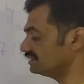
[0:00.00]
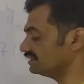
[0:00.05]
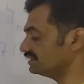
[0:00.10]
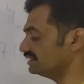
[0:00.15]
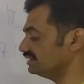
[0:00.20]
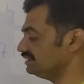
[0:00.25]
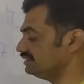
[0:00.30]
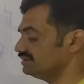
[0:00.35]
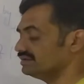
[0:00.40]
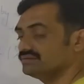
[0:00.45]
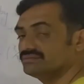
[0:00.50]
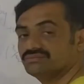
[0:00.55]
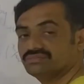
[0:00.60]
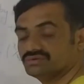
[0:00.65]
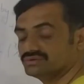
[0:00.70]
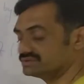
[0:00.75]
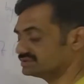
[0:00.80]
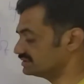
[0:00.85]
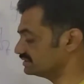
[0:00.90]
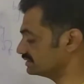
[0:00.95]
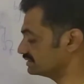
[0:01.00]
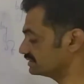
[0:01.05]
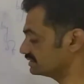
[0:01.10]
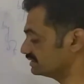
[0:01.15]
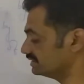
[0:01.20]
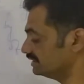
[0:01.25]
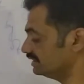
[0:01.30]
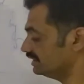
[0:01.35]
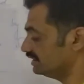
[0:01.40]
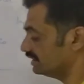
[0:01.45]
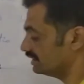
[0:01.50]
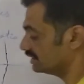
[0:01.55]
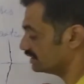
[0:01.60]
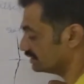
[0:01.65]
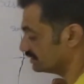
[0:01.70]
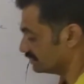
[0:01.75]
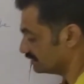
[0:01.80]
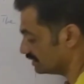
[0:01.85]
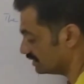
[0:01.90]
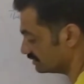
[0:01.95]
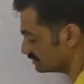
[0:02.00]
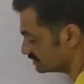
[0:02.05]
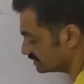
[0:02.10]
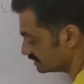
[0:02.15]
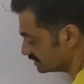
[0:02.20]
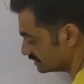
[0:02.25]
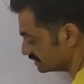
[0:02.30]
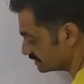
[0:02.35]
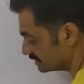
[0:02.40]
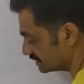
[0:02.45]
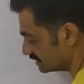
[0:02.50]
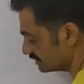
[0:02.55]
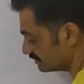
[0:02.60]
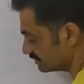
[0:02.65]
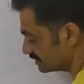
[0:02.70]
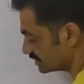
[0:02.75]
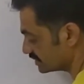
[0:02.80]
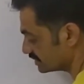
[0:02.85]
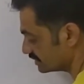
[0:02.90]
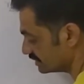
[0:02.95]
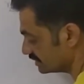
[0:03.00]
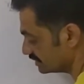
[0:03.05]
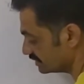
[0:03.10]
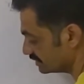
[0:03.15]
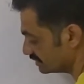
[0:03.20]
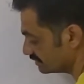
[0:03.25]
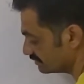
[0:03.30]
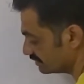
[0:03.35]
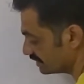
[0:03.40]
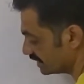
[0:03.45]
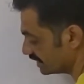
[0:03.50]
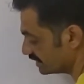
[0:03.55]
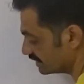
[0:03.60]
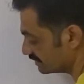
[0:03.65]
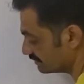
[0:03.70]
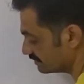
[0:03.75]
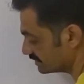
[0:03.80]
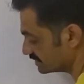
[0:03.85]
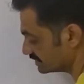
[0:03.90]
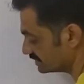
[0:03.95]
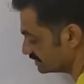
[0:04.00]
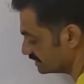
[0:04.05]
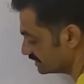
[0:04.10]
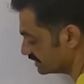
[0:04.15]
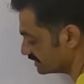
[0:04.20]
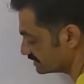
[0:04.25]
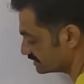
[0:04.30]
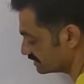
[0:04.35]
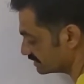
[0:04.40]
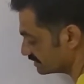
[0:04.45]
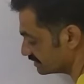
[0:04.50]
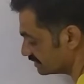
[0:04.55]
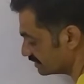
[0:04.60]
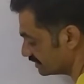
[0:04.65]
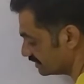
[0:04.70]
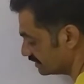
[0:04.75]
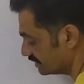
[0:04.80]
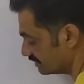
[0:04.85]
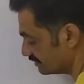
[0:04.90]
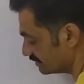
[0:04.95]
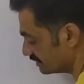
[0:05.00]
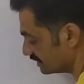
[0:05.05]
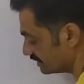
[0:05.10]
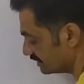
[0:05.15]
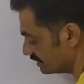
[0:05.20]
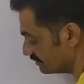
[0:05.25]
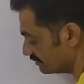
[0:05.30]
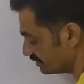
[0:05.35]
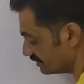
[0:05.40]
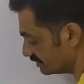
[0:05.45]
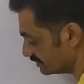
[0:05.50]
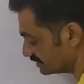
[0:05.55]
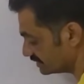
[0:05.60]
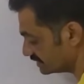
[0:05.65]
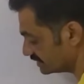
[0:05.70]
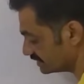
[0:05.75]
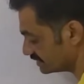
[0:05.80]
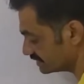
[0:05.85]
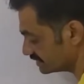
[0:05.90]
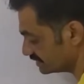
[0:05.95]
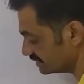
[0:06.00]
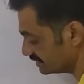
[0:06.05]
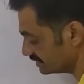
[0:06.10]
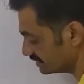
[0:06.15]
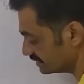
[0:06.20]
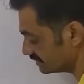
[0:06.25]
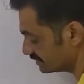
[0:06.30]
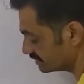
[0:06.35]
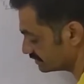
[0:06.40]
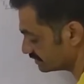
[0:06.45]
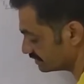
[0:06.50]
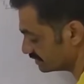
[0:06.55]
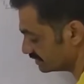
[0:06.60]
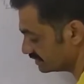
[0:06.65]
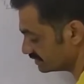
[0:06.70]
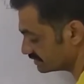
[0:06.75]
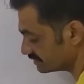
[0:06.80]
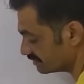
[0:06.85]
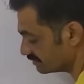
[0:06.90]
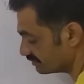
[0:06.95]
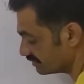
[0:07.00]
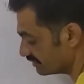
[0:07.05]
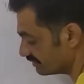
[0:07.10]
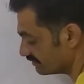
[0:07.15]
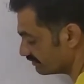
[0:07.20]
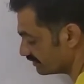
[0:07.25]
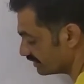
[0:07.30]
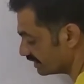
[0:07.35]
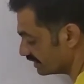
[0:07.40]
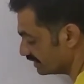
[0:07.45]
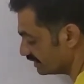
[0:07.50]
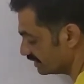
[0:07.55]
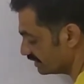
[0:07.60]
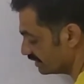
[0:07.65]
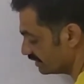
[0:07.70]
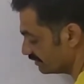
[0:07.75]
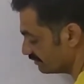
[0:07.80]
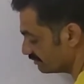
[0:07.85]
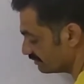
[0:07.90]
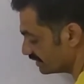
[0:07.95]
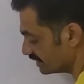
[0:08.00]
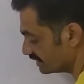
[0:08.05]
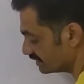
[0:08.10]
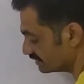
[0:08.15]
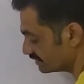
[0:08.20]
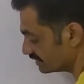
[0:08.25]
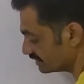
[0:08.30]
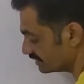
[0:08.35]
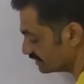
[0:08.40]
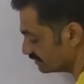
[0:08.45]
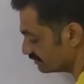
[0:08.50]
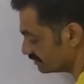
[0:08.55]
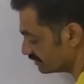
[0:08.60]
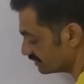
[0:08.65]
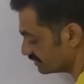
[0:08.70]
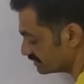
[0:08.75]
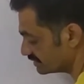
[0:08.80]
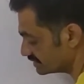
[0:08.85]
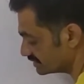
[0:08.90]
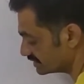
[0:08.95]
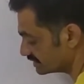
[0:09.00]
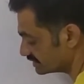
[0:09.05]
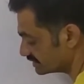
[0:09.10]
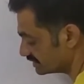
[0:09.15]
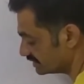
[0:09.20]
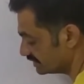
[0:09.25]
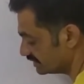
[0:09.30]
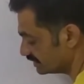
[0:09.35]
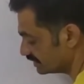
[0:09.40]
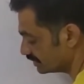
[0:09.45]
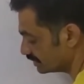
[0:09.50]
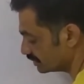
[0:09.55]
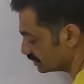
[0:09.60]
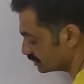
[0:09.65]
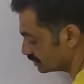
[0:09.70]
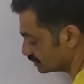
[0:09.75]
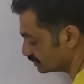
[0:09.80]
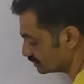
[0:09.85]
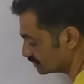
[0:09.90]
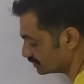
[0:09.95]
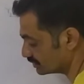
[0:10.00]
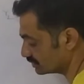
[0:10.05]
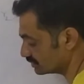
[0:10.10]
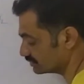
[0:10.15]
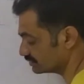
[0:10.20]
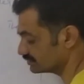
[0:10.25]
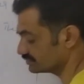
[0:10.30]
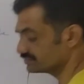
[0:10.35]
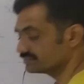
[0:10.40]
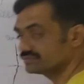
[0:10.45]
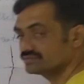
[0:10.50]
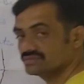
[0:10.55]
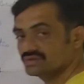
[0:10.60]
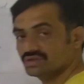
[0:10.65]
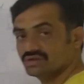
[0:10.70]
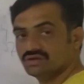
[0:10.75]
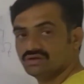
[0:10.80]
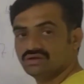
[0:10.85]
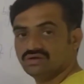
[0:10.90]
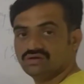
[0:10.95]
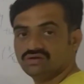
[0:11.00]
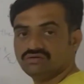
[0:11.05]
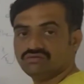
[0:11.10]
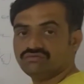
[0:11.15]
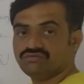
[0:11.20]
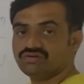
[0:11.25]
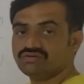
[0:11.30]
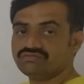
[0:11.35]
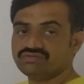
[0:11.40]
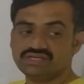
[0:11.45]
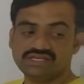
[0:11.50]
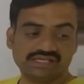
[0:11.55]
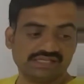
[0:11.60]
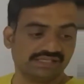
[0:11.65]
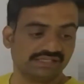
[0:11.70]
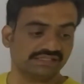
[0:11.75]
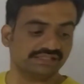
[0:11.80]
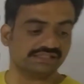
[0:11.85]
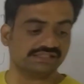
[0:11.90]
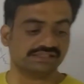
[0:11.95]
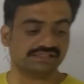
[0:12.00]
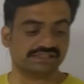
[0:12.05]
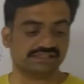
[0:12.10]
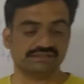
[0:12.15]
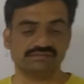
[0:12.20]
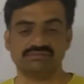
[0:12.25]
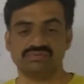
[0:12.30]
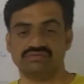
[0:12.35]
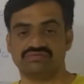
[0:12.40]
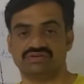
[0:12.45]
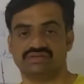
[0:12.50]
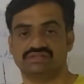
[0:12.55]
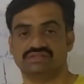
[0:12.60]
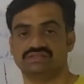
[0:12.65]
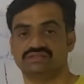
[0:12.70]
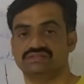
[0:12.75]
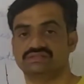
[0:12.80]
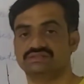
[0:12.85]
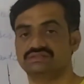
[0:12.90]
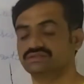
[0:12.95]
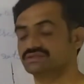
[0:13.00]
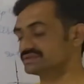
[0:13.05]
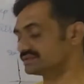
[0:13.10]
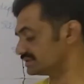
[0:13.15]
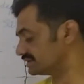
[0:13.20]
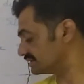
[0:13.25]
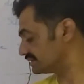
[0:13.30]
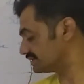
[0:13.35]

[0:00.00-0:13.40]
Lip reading: 13.6. Now observe this equation. Here we had represented as 7.5 by 13.6 root 2. When we simplify this,